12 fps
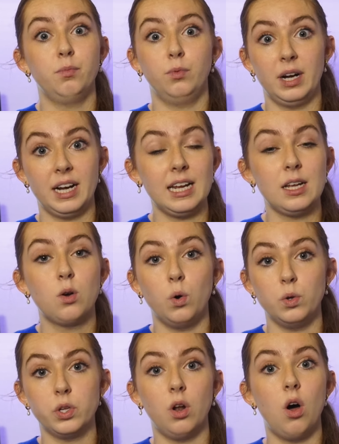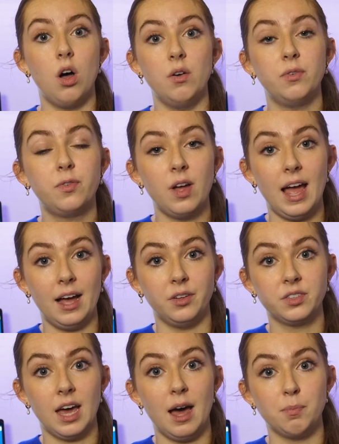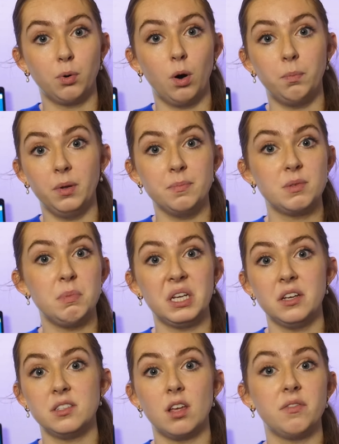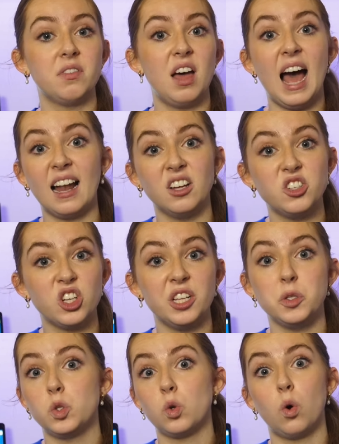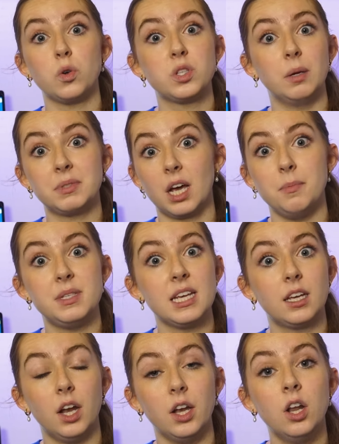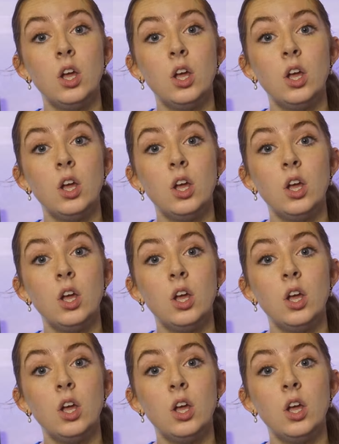really cause a lot of healthcare problems because of allergens, or sometimes it can